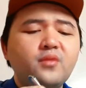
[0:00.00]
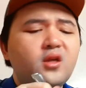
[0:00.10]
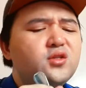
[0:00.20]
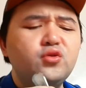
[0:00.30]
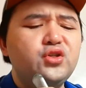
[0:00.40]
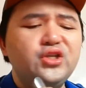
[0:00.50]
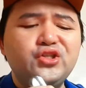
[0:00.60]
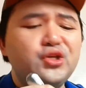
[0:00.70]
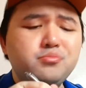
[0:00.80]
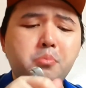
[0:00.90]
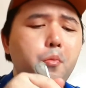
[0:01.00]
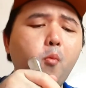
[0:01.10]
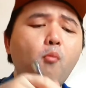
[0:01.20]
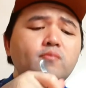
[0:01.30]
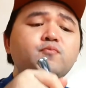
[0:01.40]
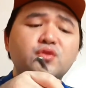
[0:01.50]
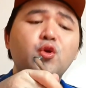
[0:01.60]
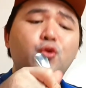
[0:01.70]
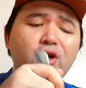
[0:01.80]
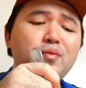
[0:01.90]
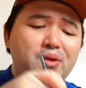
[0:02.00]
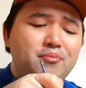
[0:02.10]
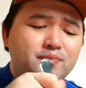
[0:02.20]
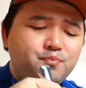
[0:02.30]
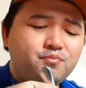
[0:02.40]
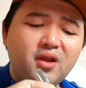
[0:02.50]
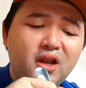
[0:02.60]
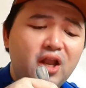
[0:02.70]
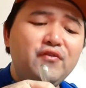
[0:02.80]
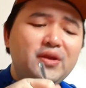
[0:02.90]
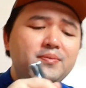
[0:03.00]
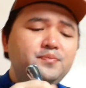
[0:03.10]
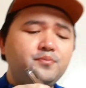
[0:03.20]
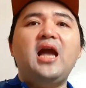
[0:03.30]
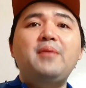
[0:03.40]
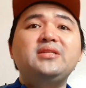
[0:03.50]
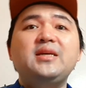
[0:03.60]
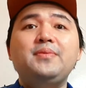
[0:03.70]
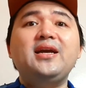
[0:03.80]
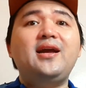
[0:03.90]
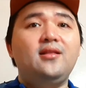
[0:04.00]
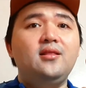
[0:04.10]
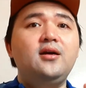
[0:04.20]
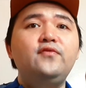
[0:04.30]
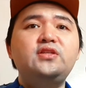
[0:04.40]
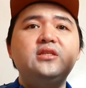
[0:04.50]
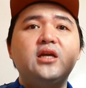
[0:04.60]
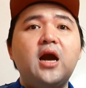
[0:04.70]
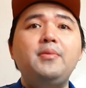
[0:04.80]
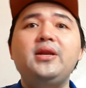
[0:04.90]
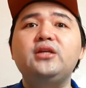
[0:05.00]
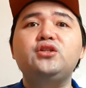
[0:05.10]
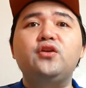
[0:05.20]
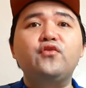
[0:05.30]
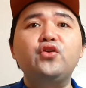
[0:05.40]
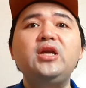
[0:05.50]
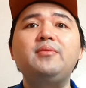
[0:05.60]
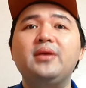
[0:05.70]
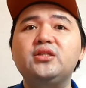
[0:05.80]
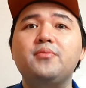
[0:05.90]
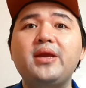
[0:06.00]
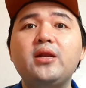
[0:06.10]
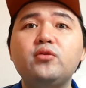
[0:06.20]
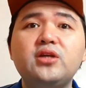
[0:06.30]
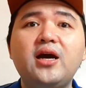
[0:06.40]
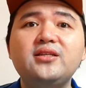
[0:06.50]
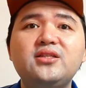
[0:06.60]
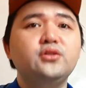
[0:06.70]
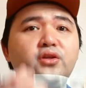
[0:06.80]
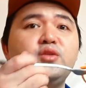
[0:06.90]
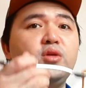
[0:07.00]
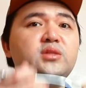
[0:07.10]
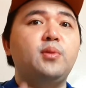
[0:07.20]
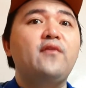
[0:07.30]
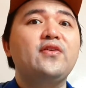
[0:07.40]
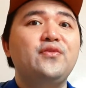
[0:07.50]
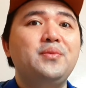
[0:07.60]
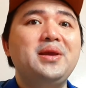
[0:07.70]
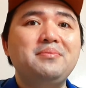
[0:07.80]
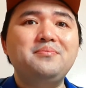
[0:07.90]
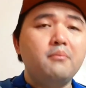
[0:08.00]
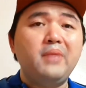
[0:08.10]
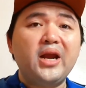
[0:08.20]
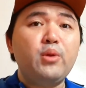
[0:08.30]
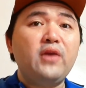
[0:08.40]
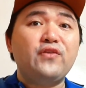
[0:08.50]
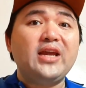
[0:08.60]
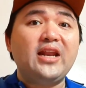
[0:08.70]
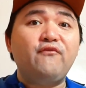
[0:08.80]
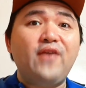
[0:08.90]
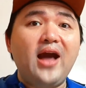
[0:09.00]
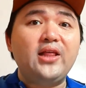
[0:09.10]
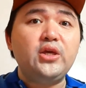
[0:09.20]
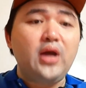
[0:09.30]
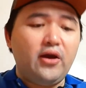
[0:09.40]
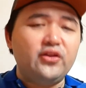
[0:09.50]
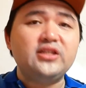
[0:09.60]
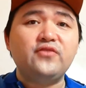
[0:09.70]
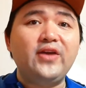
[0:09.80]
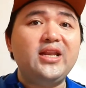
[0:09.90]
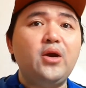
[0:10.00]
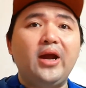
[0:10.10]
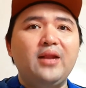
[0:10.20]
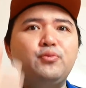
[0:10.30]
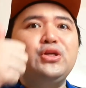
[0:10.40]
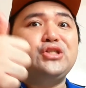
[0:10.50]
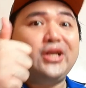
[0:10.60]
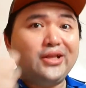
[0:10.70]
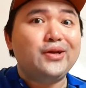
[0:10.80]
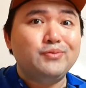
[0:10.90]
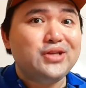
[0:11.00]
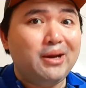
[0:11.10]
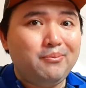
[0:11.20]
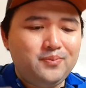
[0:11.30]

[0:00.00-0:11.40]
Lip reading: So cheesy, so creamy. Love it. I'm a type of guy that loves the combination of cream and tomato sauce, so this one is perfect for me. By the way, for getting value out of this video, I'd appreciate a thumbs up.